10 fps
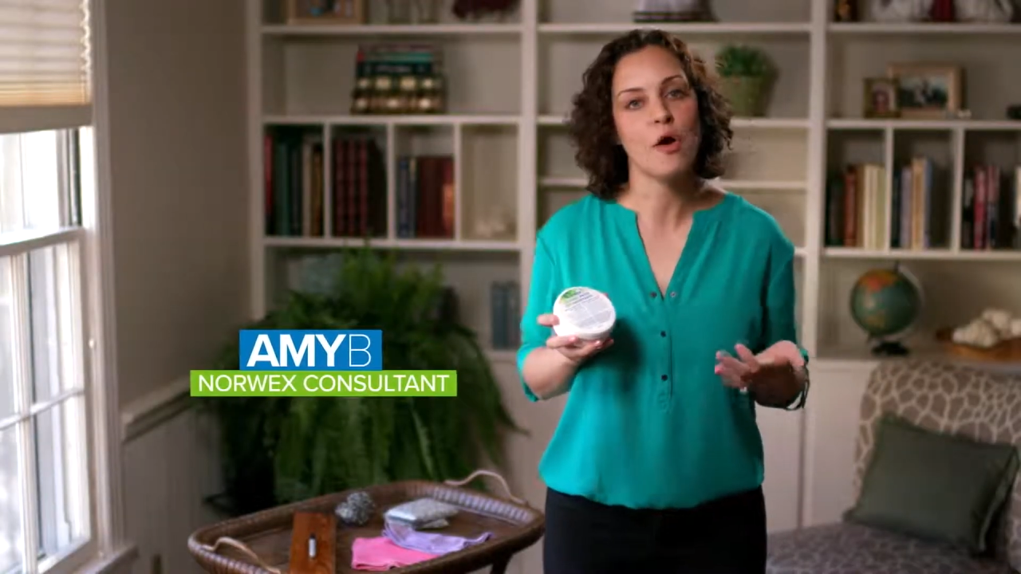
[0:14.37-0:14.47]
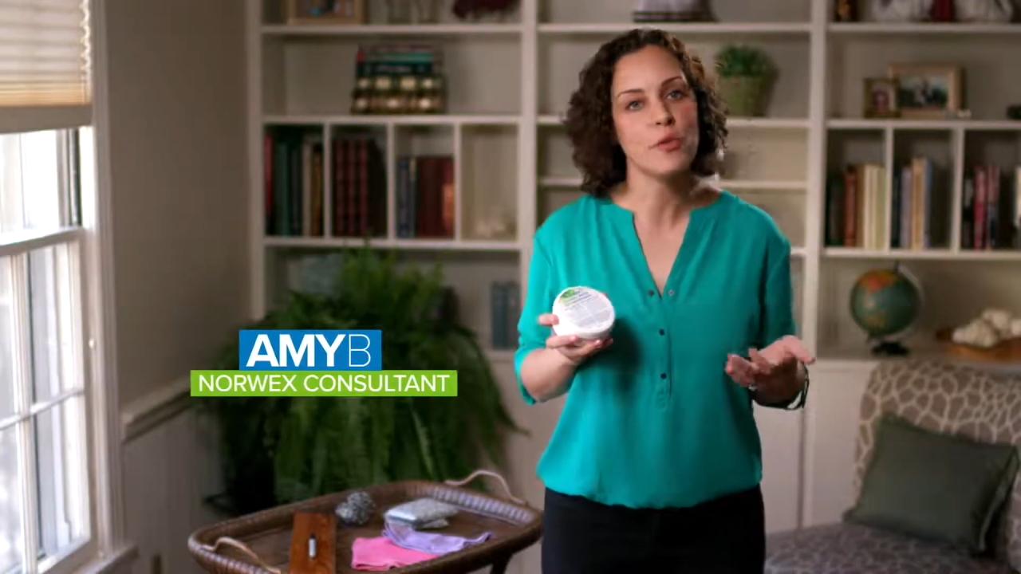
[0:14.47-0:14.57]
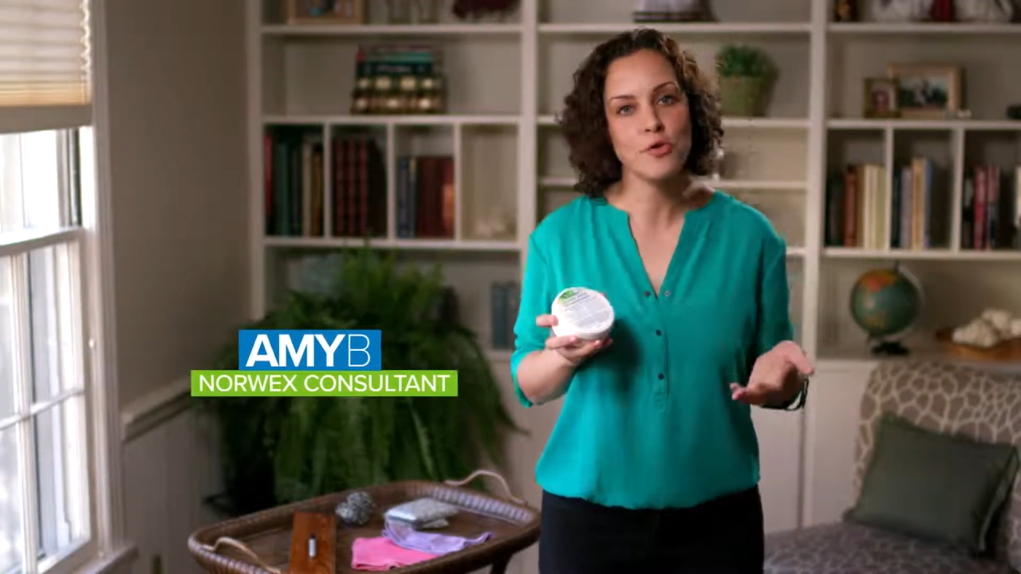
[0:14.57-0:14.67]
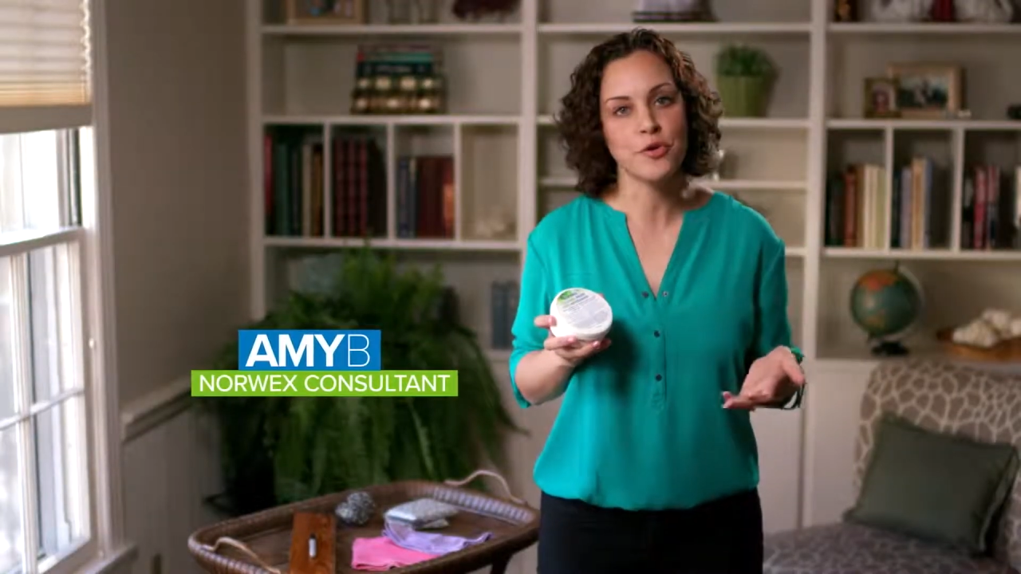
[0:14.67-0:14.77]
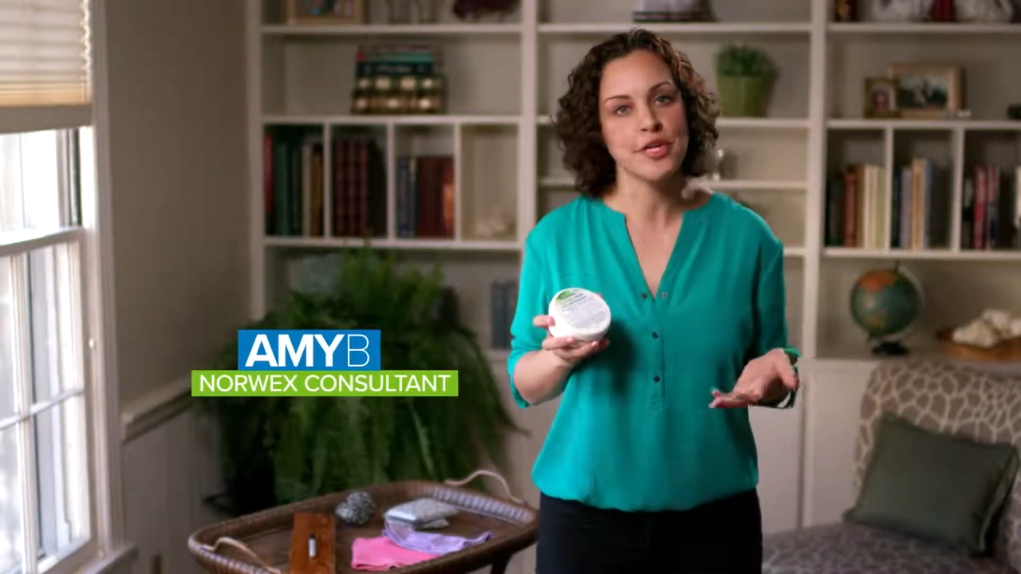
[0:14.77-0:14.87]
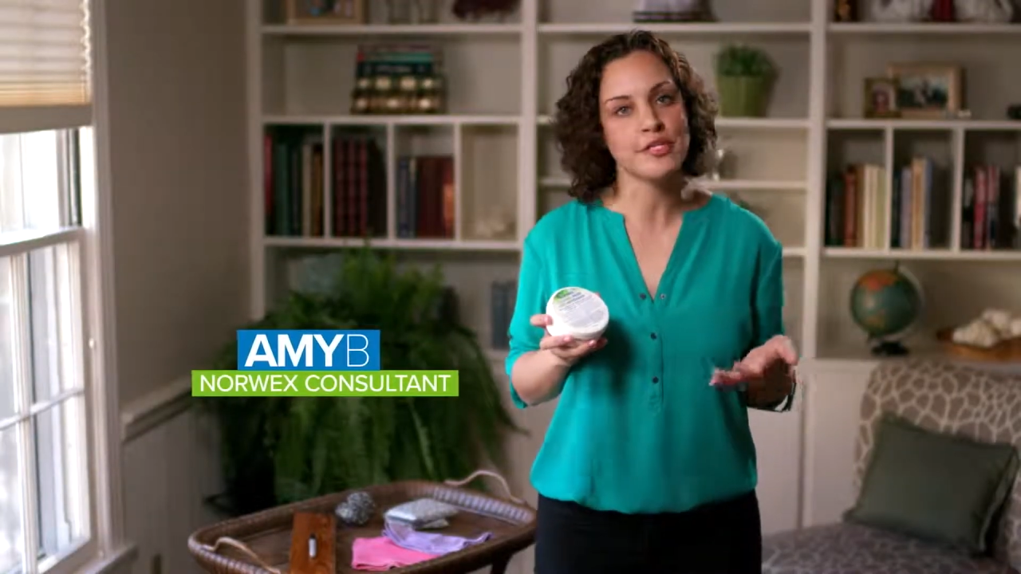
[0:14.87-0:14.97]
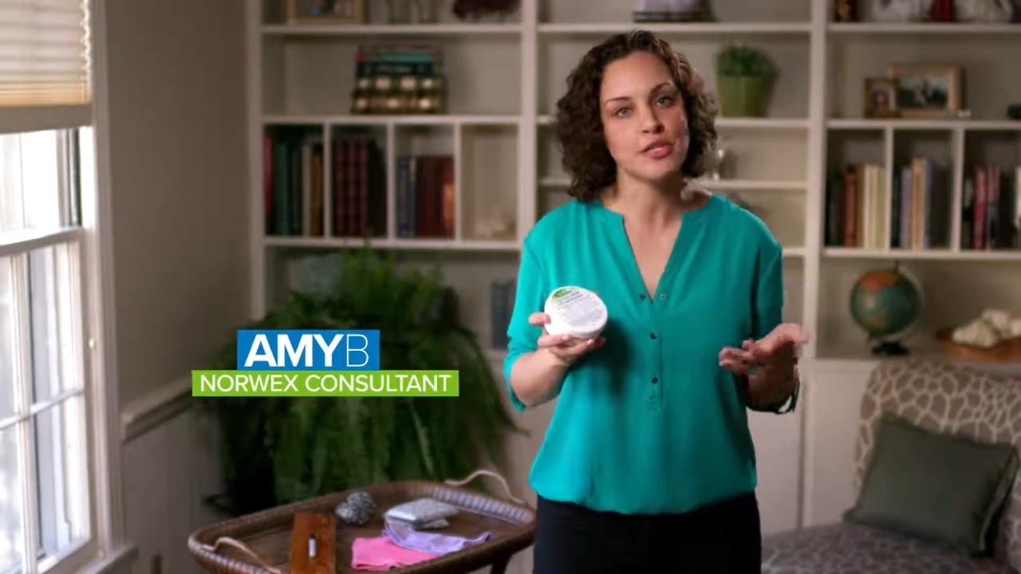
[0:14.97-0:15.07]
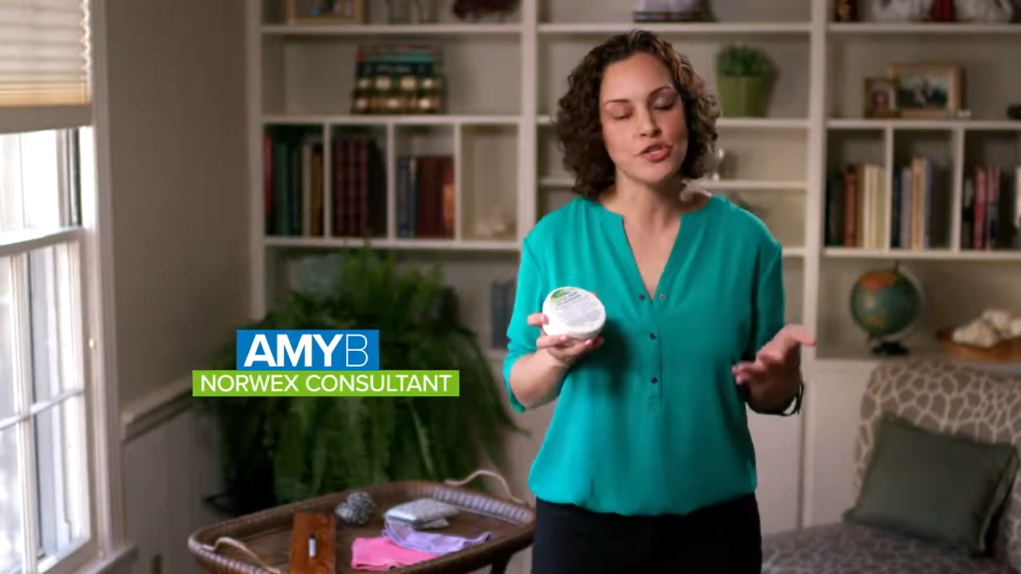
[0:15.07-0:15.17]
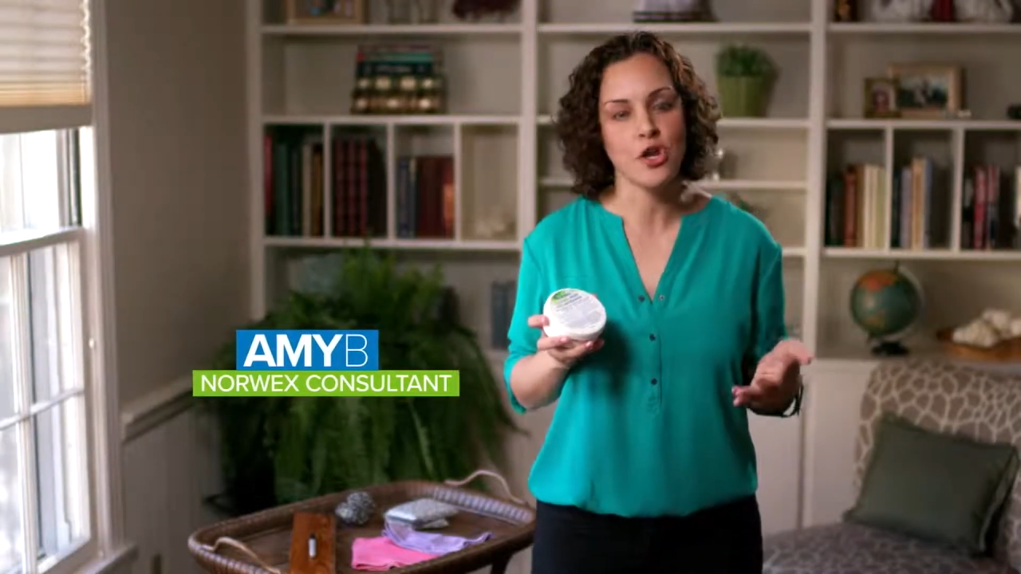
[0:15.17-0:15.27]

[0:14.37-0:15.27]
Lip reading: elbow grease in a